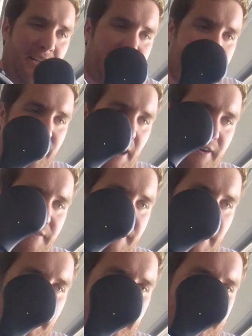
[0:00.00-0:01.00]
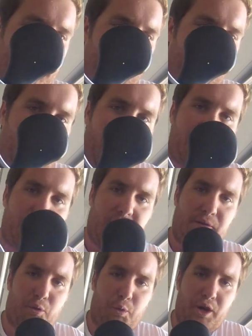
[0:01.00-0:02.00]
It's a very, very simple
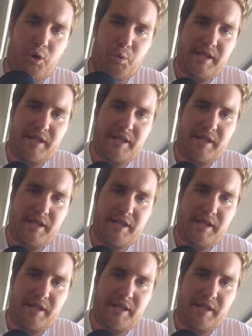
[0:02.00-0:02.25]
entry-level reel.